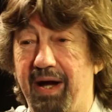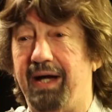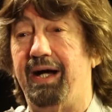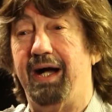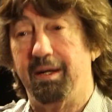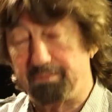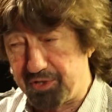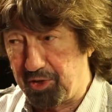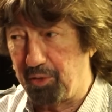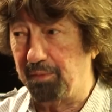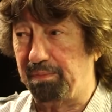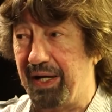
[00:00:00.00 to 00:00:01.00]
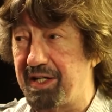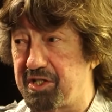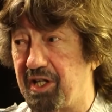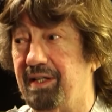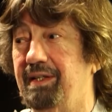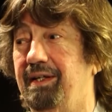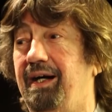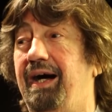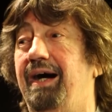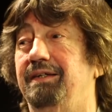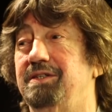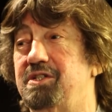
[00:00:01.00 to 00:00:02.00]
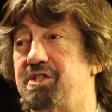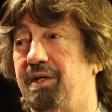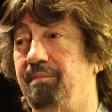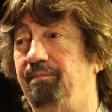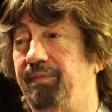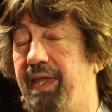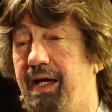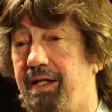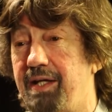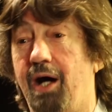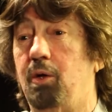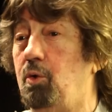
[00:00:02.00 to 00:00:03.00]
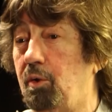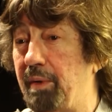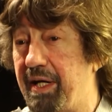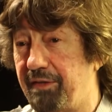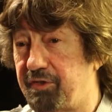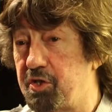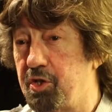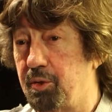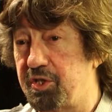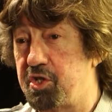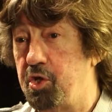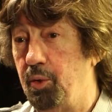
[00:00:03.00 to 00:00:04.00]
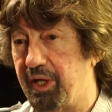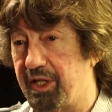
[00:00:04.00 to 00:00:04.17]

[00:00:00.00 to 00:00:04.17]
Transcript: My absolute pleasure. And now all we have to do is do